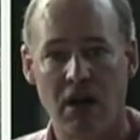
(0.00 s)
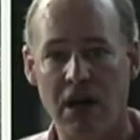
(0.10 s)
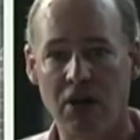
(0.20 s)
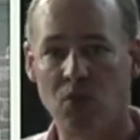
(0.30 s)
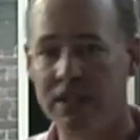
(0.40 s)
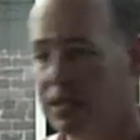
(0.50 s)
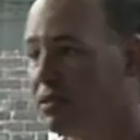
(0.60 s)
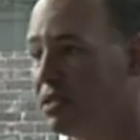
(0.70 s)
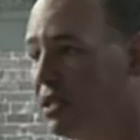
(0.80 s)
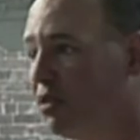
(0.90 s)
Uh, we
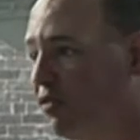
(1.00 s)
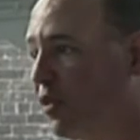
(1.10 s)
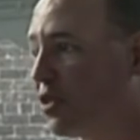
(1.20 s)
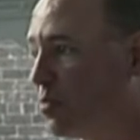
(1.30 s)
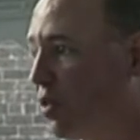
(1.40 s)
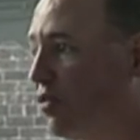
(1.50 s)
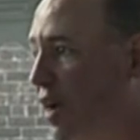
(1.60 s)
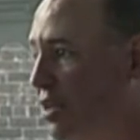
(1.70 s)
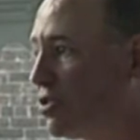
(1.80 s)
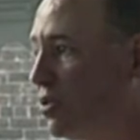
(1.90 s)
didn't see the first
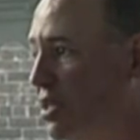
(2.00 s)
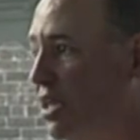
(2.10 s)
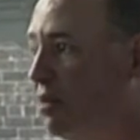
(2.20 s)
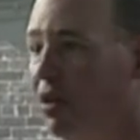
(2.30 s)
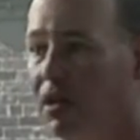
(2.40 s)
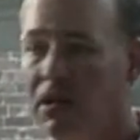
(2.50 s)
professional team